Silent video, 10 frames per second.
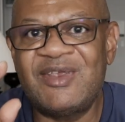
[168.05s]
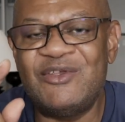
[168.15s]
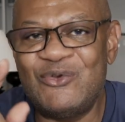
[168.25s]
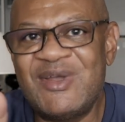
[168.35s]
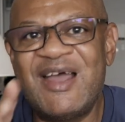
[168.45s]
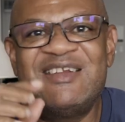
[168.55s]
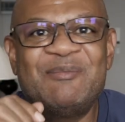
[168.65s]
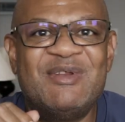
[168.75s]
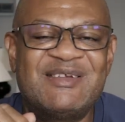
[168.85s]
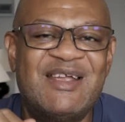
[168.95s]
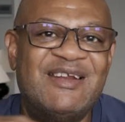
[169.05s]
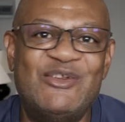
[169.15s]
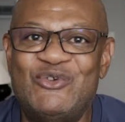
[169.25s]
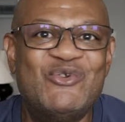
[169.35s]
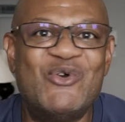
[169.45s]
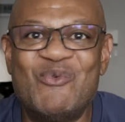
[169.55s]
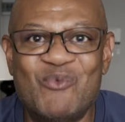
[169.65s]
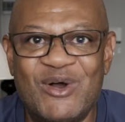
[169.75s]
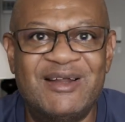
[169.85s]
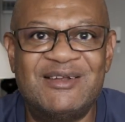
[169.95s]
You guys have been saying that you don't
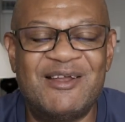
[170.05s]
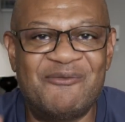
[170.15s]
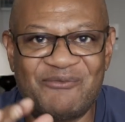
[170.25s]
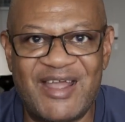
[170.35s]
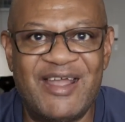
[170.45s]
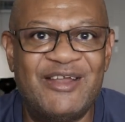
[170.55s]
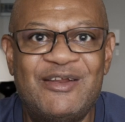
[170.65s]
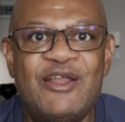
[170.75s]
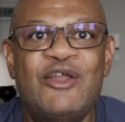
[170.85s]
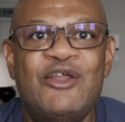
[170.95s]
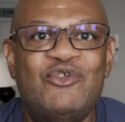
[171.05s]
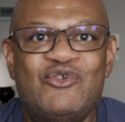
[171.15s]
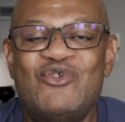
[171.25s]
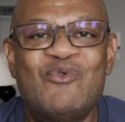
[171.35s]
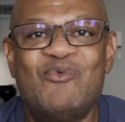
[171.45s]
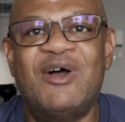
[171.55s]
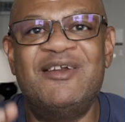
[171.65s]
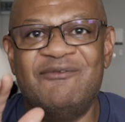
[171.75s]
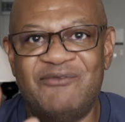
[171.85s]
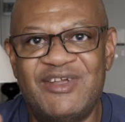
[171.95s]
want a fan, you don't
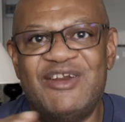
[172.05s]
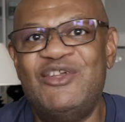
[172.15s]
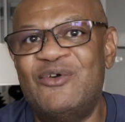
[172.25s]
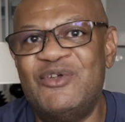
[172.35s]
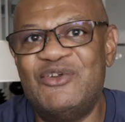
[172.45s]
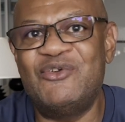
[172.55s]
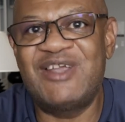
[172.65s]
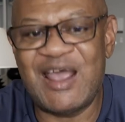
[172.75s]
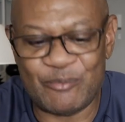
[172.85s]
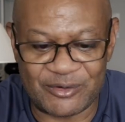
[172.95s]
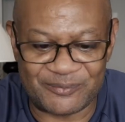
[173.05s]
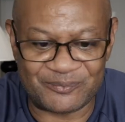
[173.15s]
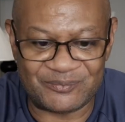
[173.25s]
want video in your camera.